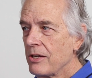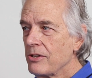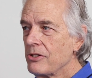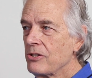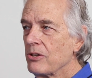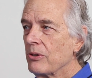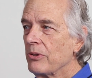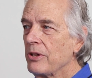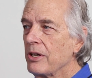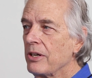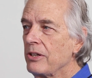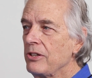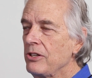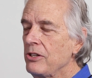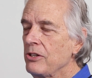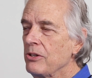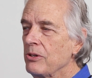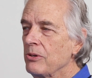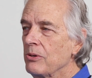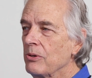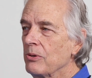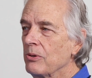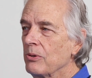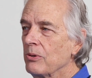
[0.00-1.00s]
so that
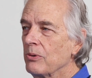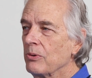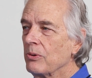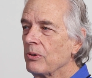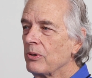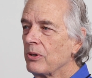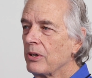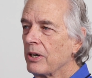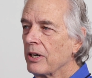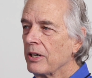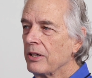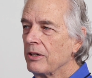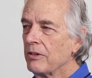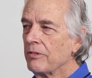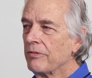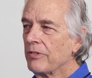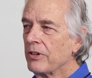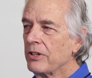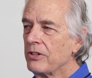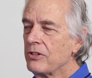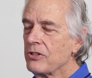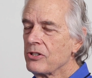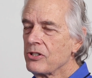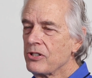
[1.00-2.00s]
you kind of
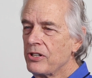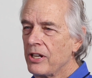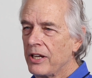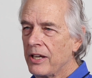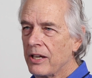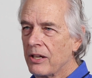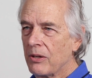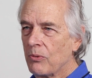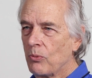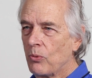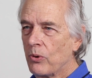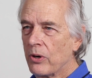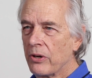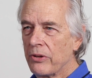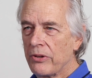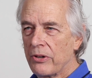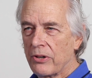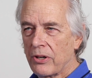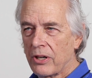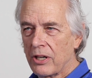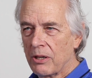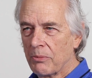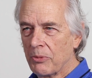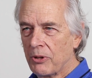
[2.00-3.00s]
understand where
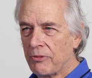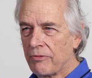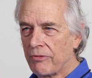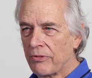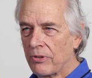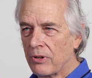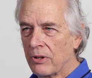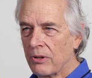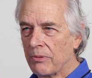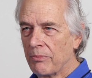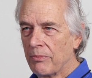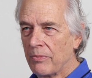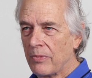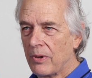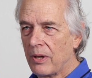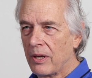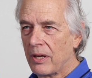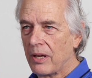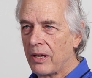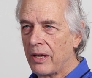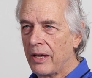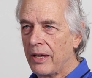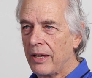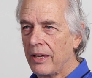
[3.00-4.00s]
they're coming from,
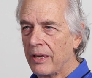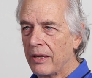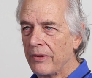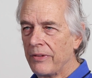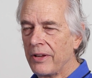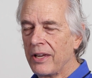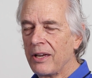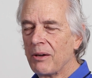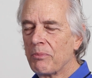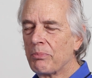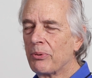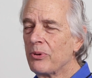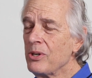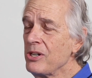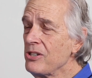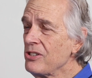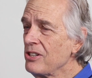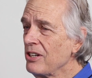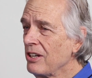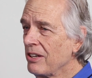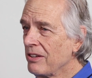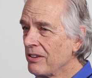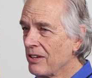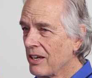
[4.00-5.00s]
and they
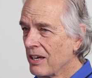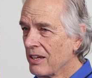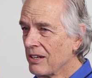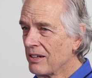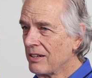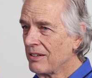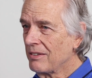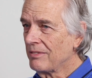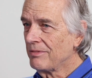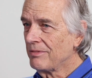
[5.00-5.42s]
appreciate that.